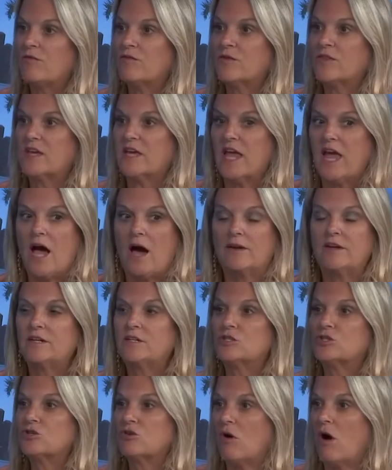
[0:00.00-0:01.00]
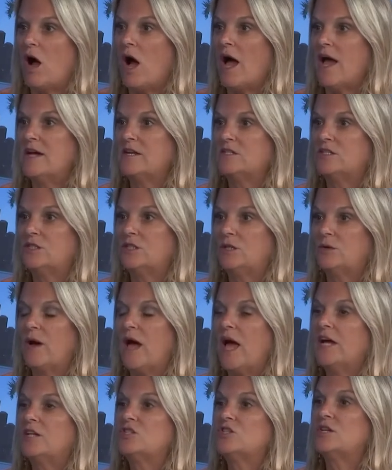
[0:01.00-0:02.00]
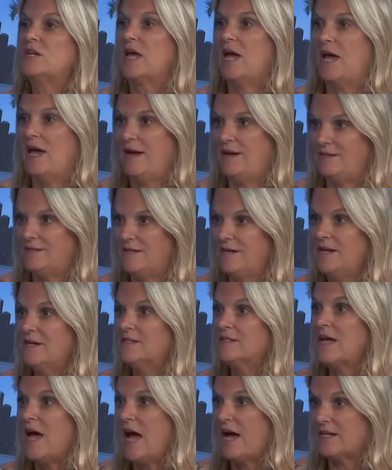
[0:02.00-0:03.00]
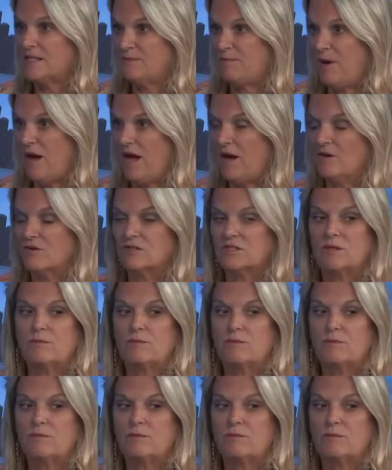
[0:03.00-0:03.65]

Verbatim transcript: for the county to try to educate taxpayers yeah.